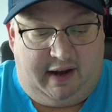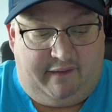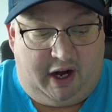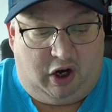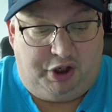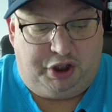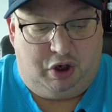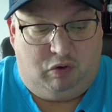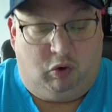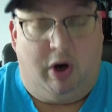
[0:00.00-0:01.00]
And then
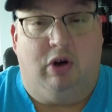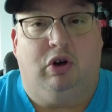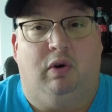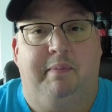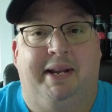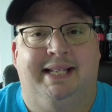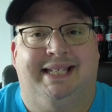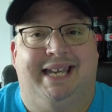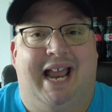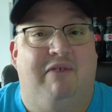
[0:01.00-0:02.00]
also Royal
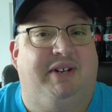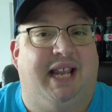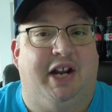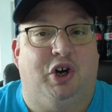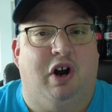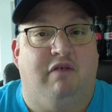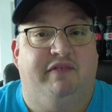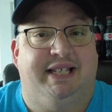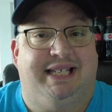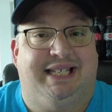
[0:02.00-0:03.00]
Caribbean's Navigator
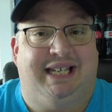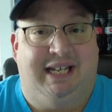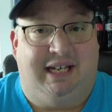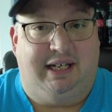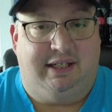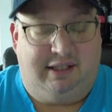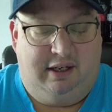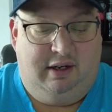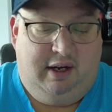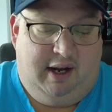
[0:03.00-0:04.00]
of the Seas
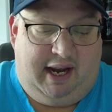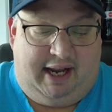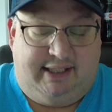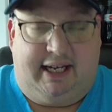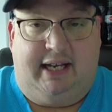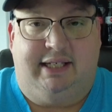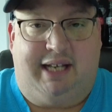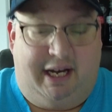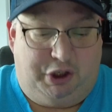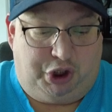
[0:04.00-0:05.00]
has a
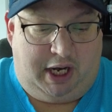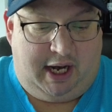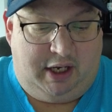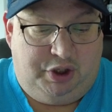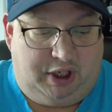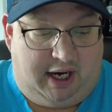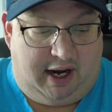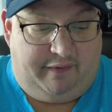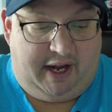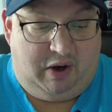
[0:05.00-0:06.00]
slight change.
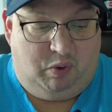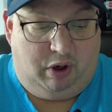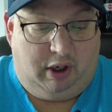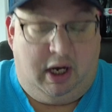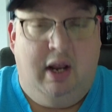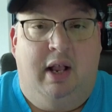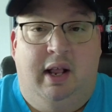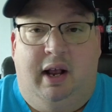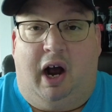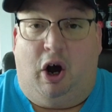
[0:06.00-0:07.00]
They were
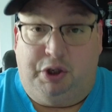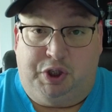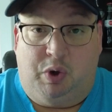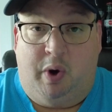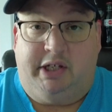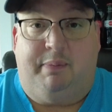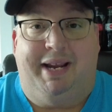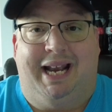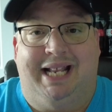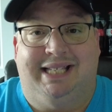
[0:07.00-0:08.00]
also going to
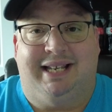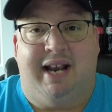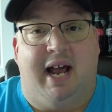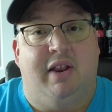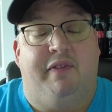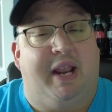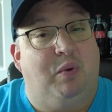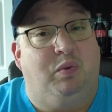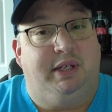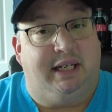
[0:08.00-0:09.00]
be in Ensenada. They
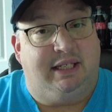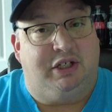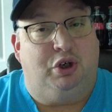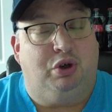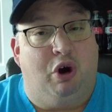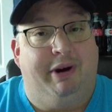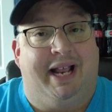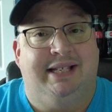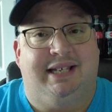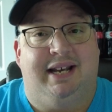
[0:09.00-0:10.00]
did still go to
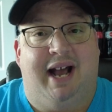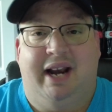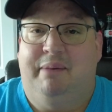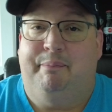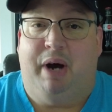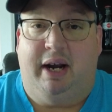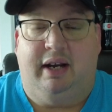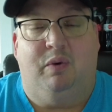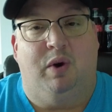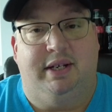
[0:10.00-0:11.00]
Ensenada, but
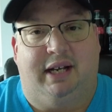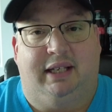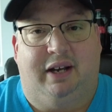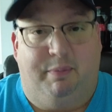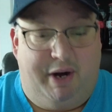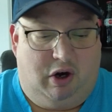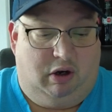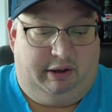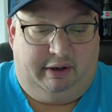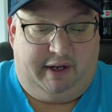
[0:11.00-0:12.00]
it was a little bit
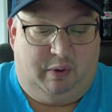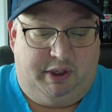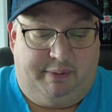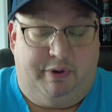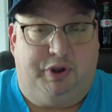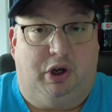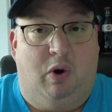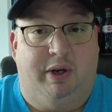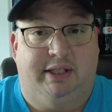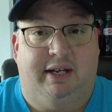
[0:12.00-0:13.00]
earlier. They were supposed to
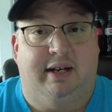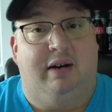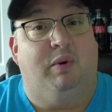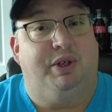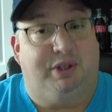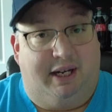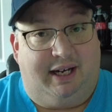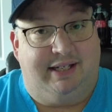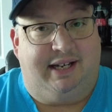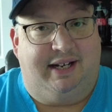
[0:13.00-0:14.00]
go on Sunday, which, like
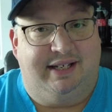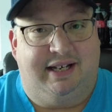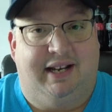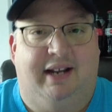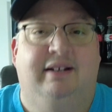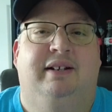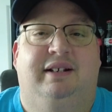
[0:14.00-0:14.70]
I said, is today.